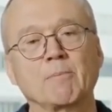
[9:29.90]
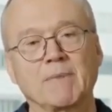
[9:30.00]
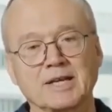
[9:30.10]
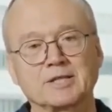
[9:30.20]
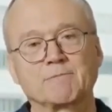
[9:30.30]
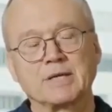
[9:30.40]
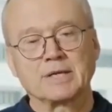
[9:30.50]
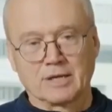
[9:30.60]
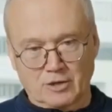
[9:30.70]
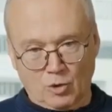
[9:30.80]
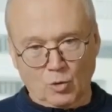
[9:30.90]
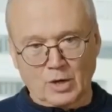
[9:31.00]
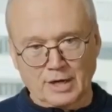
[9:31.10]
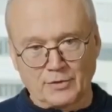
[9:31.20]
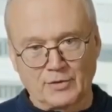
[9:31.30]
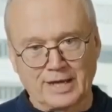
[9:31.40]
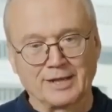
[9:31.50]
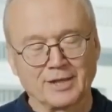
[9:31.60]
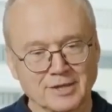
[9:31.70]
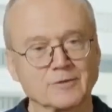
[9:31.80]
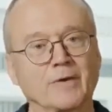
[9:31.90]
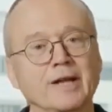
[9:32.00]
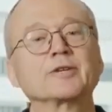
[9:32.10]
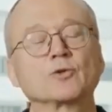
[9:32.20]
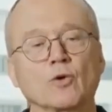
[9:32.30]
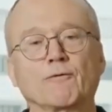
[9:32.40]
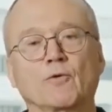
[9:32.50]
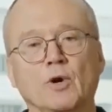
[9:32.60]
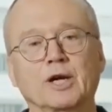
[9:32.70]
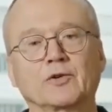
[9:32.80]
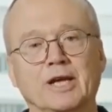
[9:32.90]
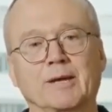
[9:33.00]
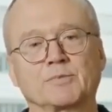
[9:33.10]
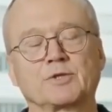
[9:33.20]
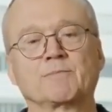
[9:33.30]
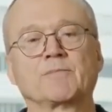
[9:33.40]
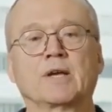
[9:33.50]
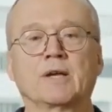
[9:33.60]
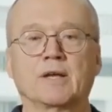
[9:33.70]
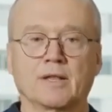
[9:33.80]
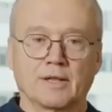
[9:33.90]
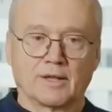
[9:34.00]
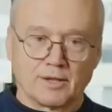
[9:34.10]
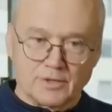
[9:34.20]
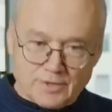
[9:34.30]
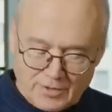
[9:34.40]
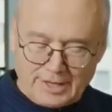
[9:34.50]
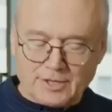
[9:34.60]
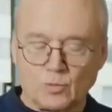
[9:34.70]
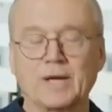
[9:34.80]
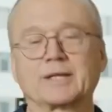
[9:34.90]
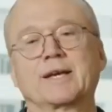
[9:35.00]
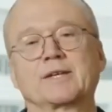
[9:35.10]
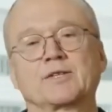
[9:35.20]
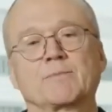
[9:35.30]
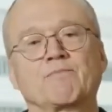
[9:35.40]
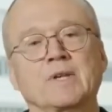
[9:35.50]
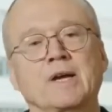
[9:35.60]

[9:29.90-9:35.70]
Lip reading: must be lower than this value of 400 amps. That is one case.